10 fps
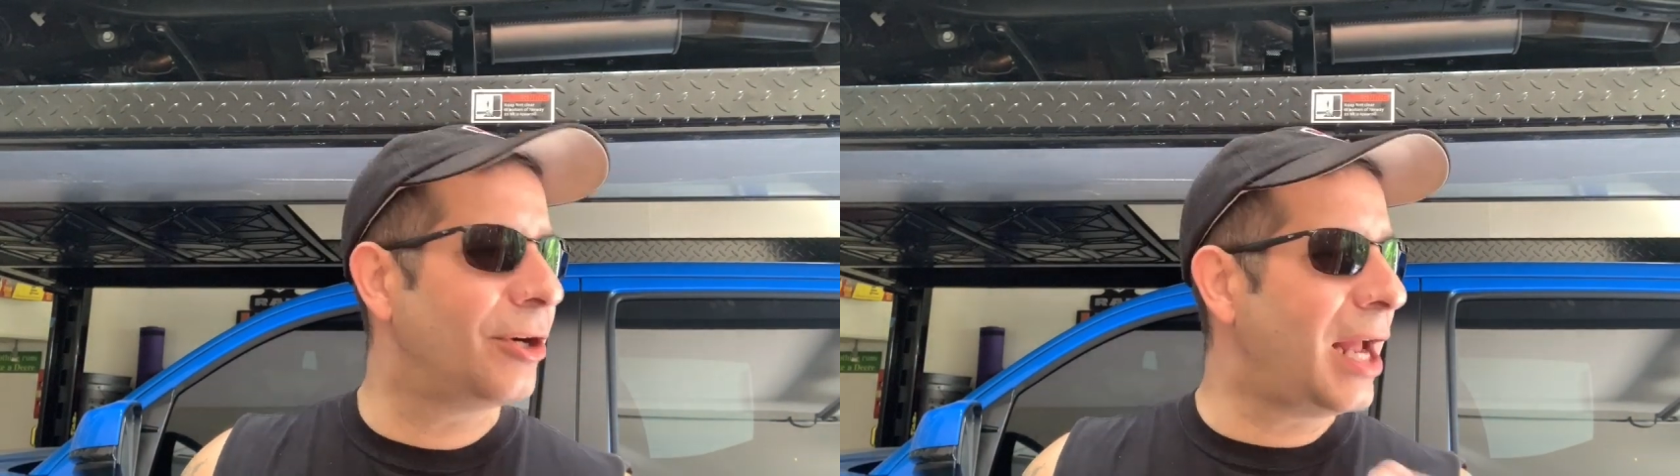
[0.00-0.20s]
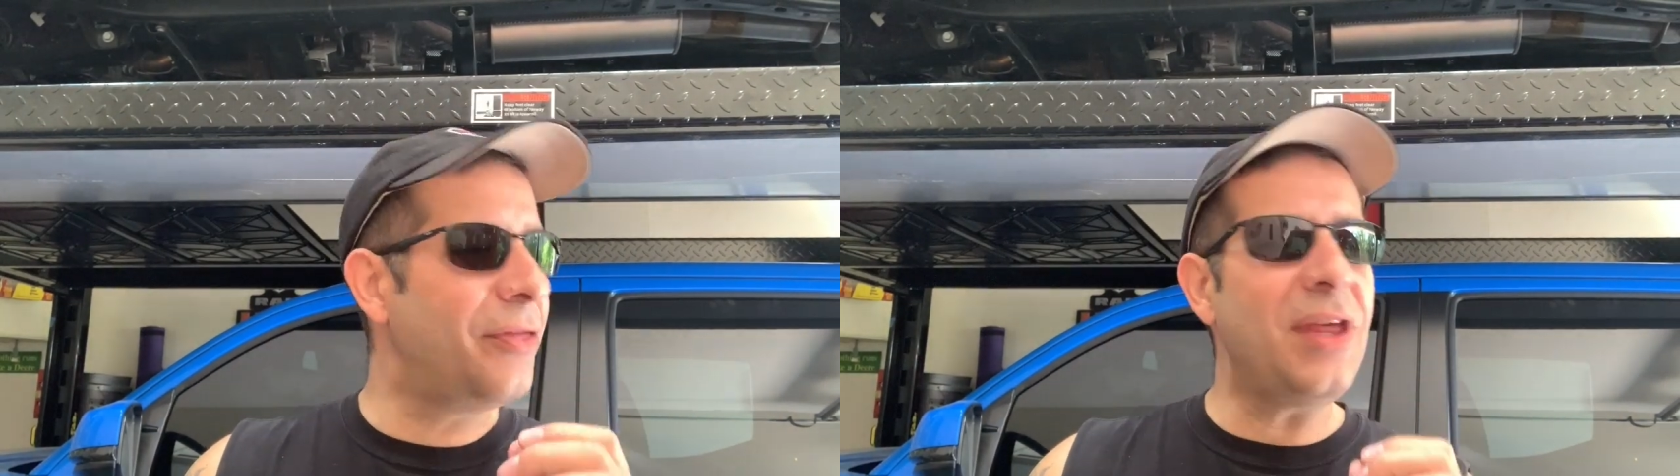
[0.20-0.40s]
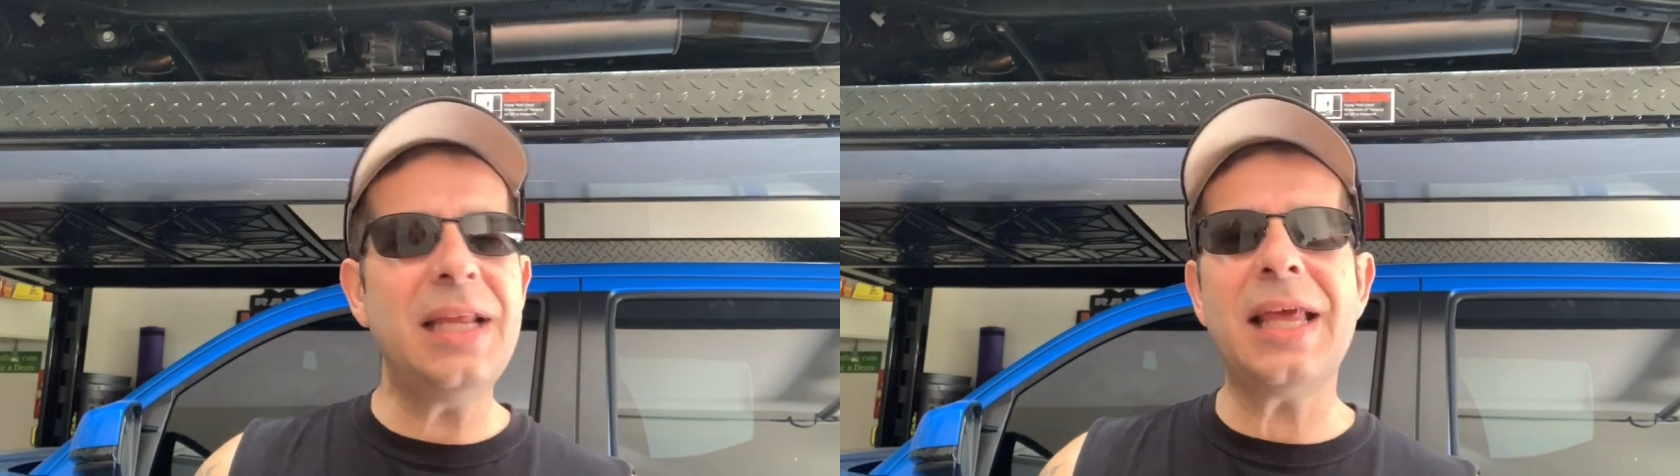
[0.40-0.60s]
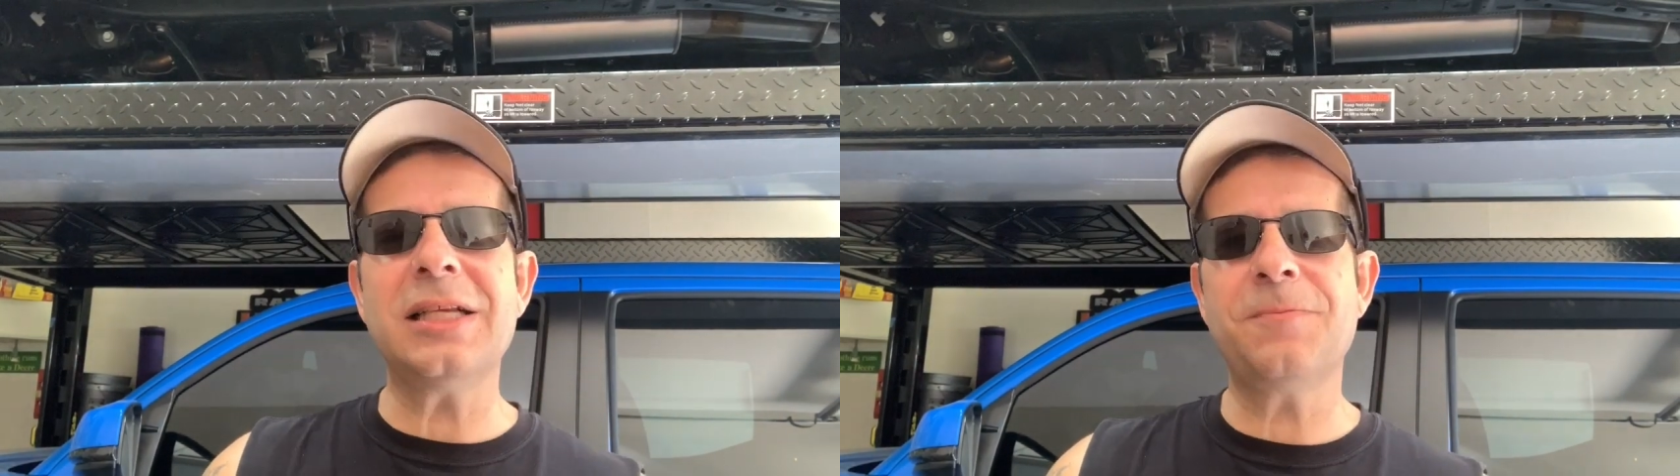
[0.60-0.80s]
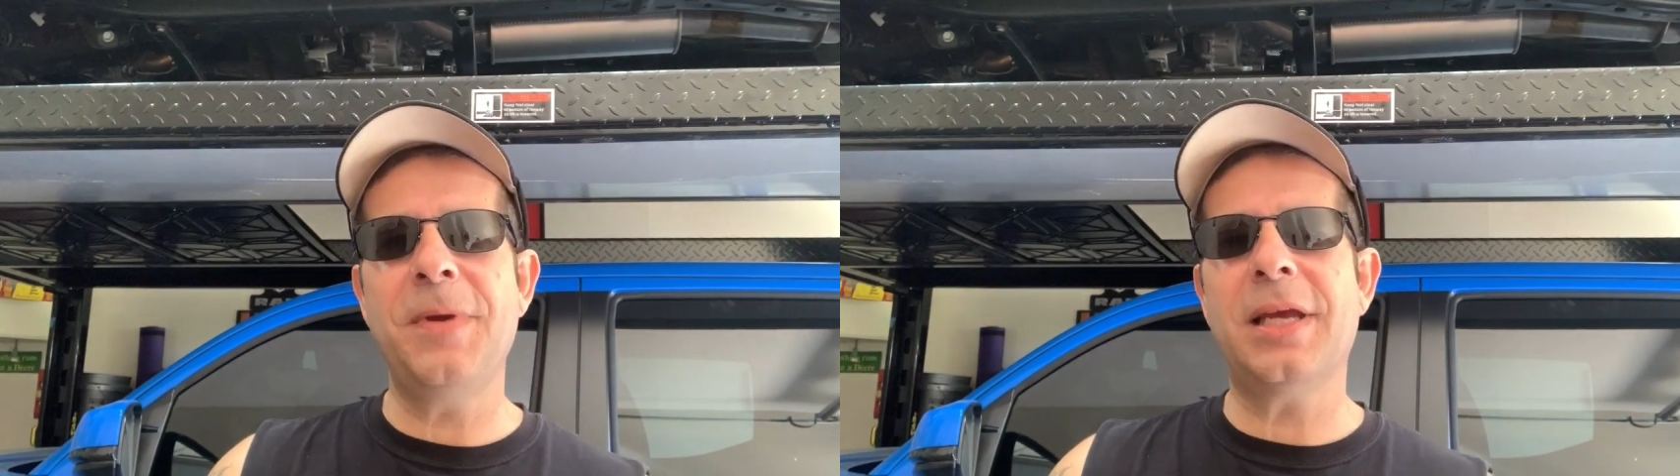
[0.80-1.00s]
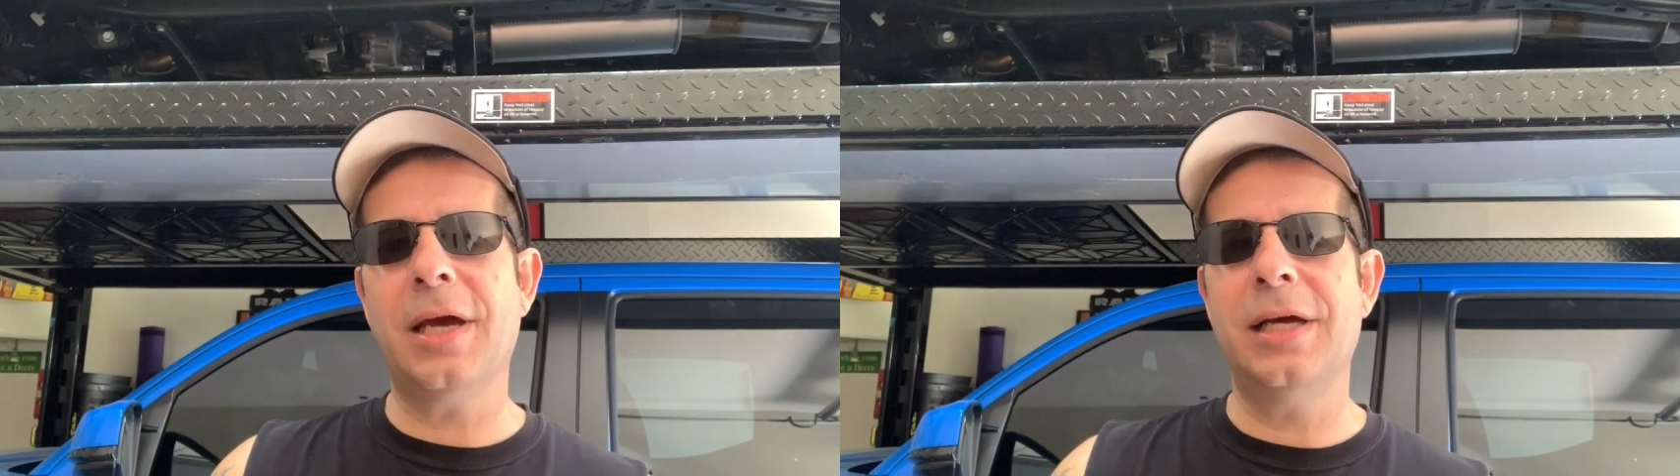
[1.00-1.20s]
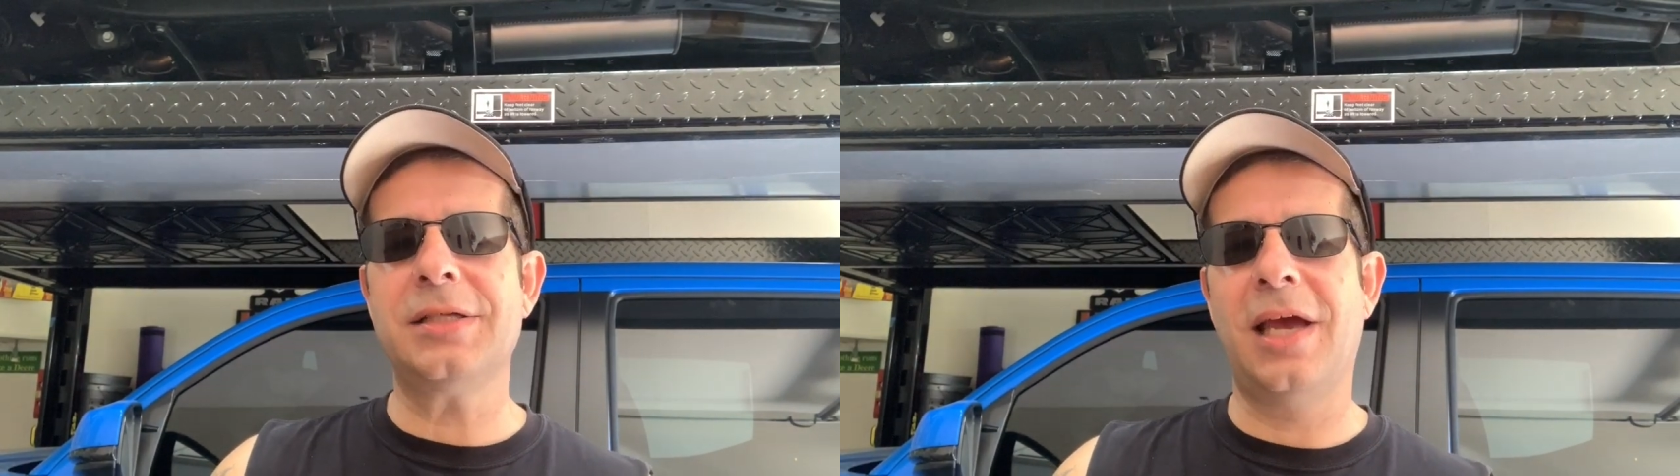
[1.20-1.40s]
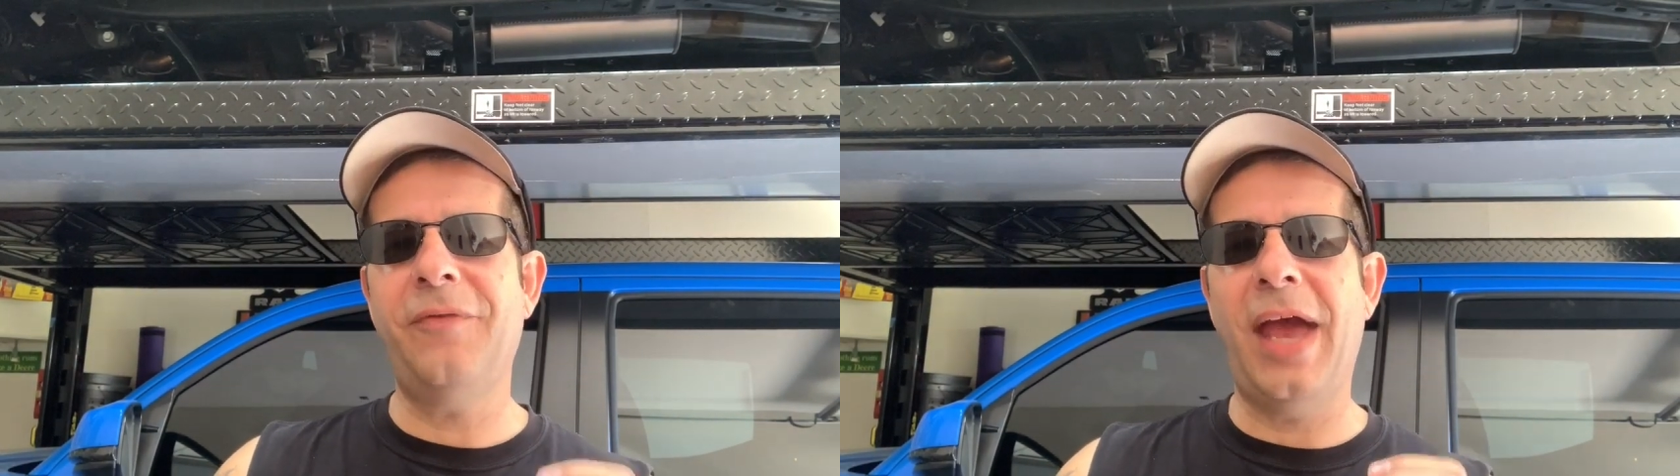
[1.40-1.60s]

And I think that's because I've